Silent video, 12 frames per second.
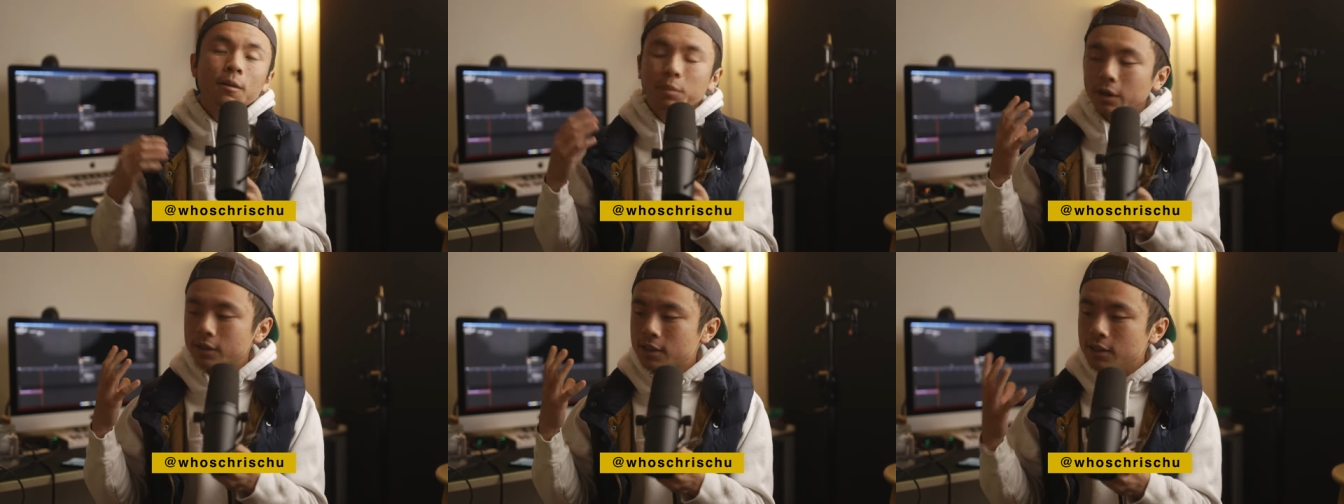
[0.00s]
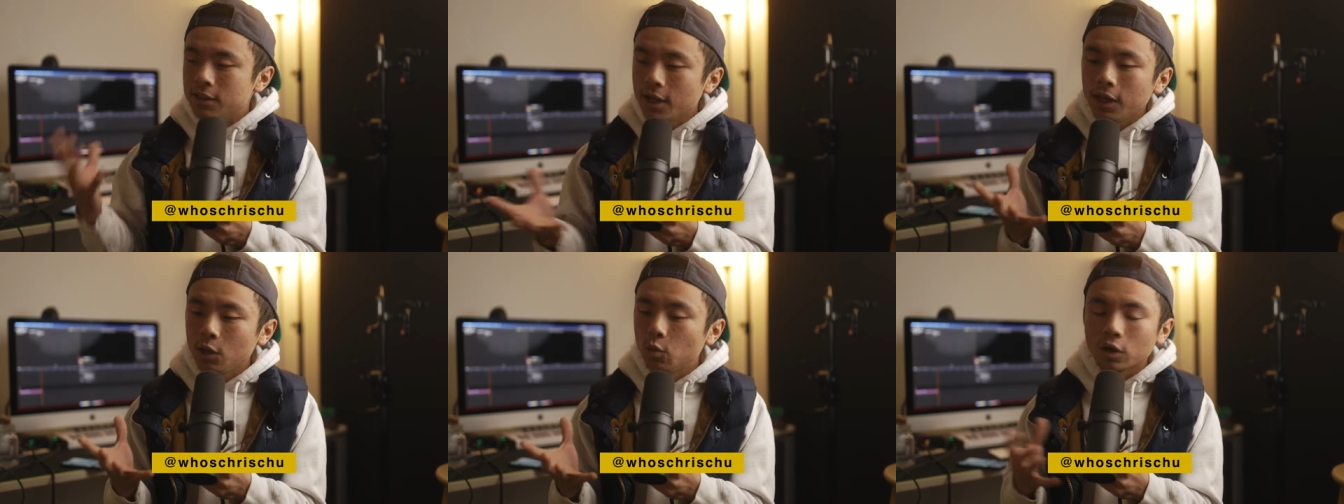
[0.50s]
But
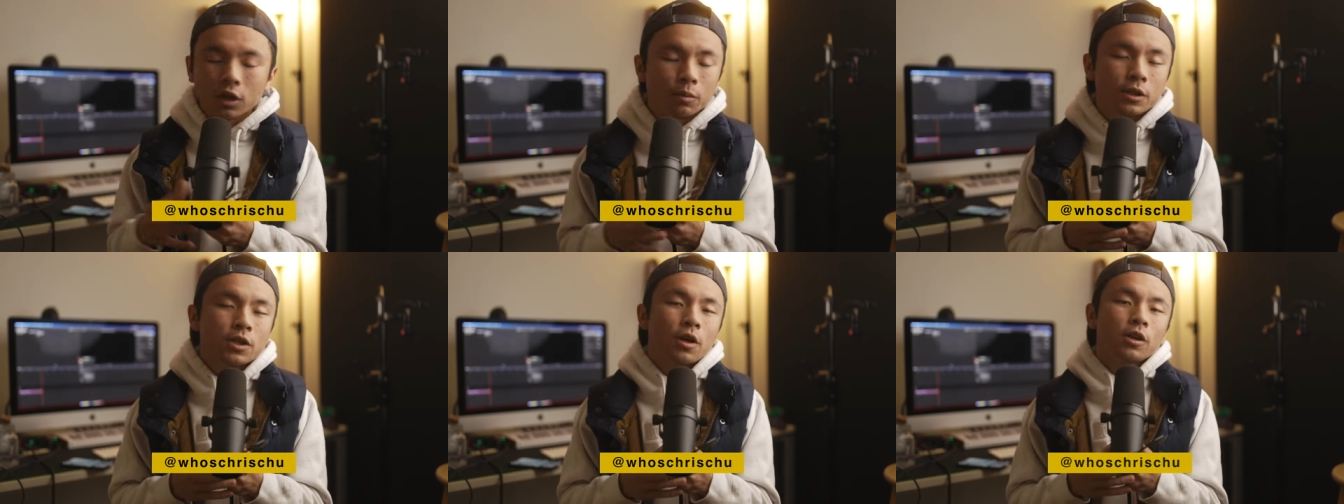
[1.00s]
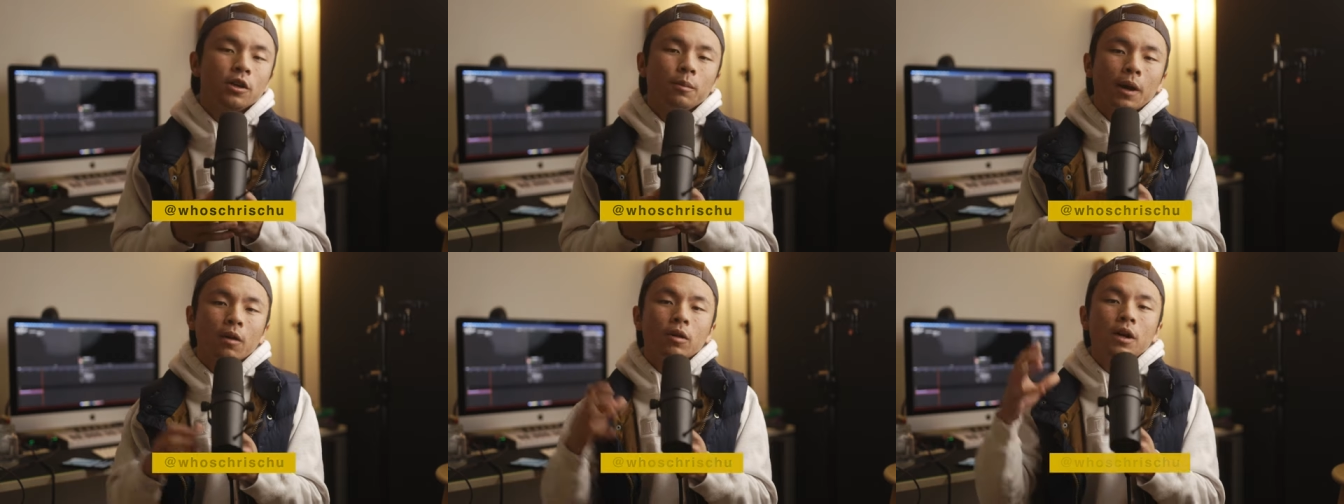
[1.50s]
today we're going to be talking
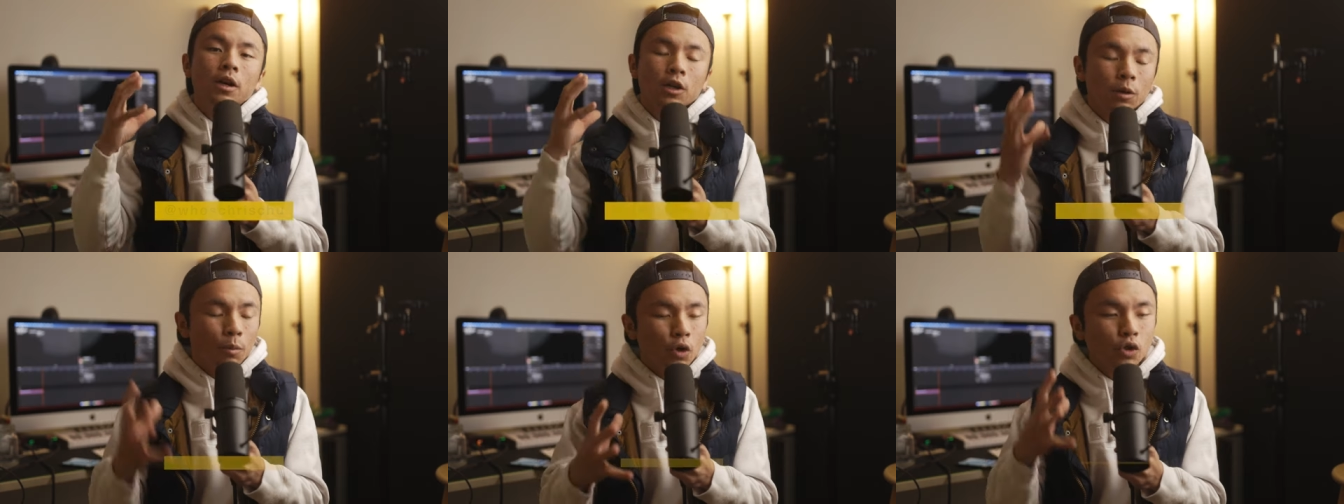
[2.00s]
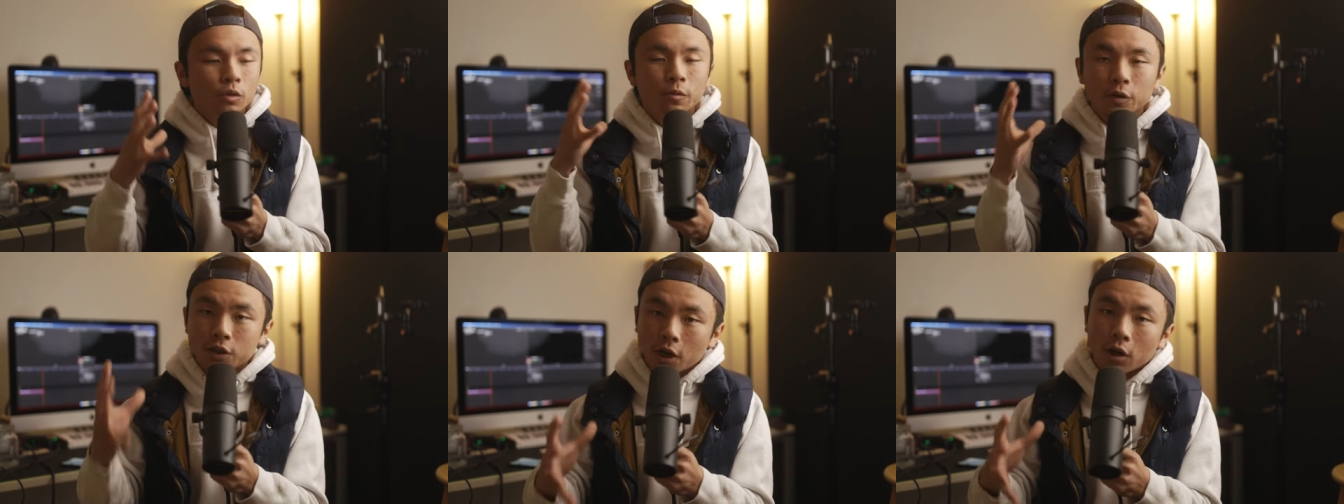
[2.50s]
about commercial
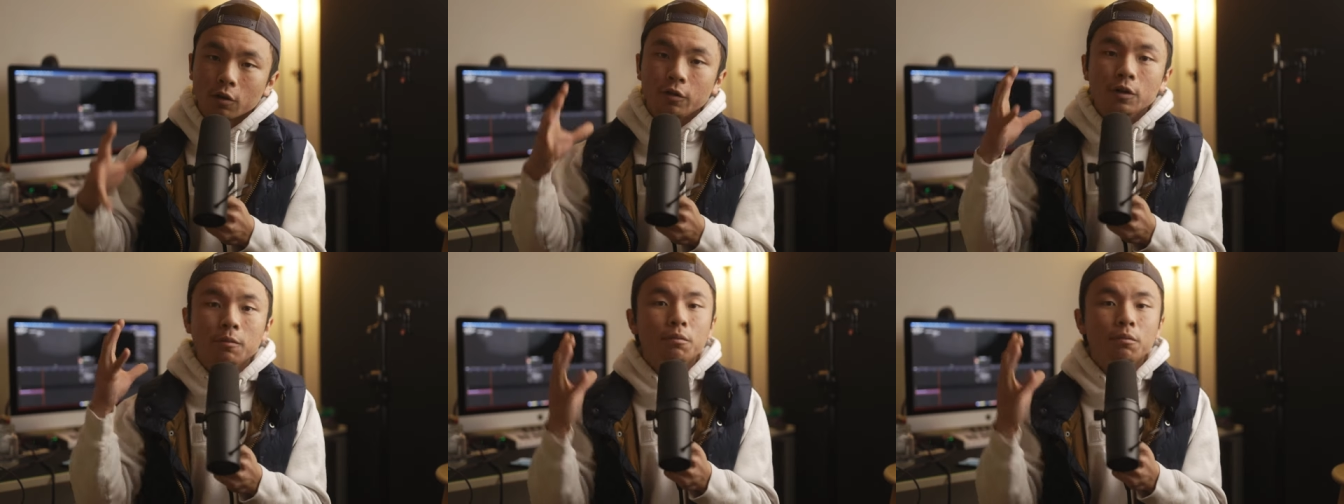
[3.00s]
photography